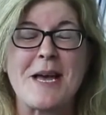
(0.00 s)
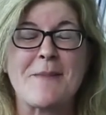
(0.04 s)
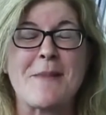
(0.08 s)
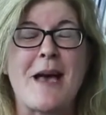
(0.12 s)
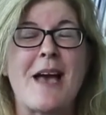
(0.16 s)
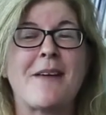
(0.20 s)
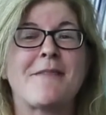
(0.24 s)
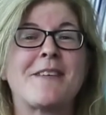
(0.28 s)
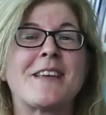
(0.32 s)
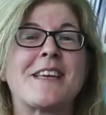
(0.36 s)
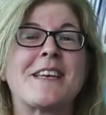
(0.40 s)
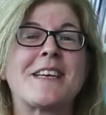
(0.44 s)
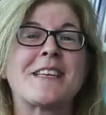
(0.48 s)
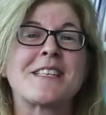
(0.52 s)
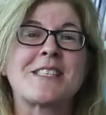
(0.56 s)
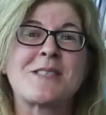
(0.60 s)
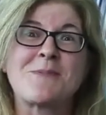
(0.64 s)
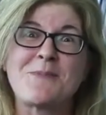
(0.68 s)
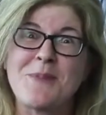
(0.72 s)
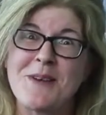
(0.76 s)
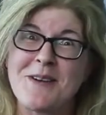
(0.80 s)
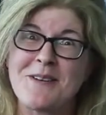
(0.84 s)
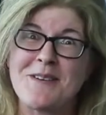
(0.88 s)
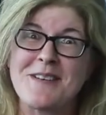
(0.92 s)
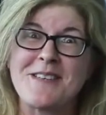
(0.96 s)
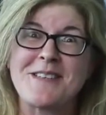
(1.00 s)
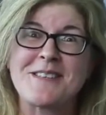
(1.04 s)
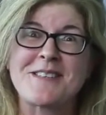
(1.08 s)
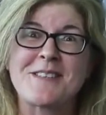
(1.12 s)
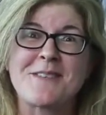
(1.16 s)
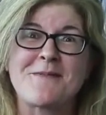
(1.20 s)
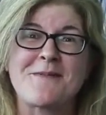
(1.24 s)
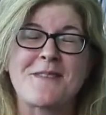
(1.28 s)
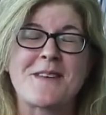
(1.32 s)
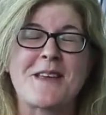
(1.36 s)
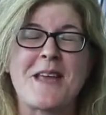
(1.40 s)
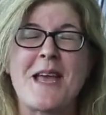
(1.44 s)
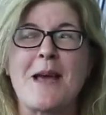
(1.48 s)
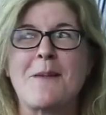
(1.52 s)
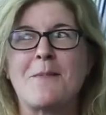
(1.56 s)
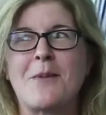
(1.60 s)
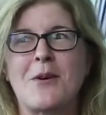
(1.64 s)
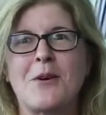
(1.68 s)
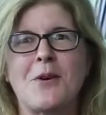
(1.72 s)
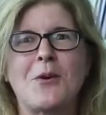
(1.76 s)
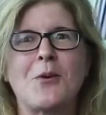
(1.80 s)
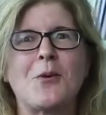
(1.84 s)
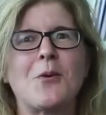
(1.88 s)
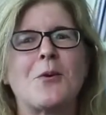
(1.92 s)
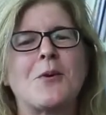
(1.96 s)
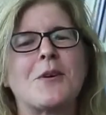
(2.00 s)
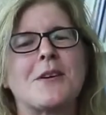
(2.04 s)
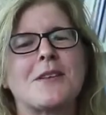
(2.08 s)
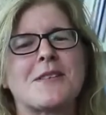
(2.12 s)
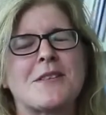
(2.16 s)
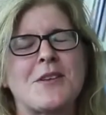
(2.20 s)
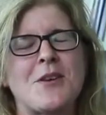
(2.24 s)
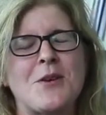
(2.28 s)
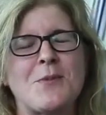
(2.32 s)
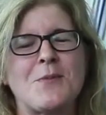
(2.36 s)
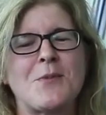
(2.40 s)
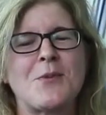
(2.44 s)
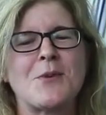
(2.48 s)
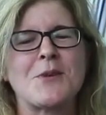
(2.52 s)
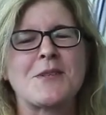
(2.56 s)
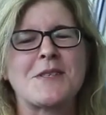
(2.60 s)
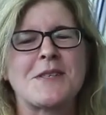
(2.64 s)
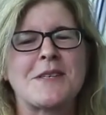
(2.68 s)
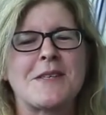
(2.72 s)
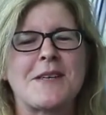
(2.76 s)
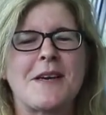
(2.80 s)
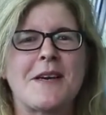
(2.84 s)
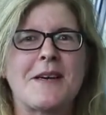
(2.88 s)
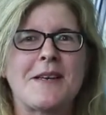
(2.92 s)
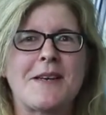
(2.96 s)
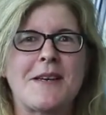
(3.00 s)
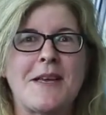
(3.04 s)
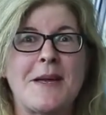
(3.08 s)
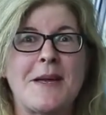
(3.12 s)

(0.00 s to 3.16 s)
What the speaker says: I'm having an experience of the camera, or as Hume puts it, an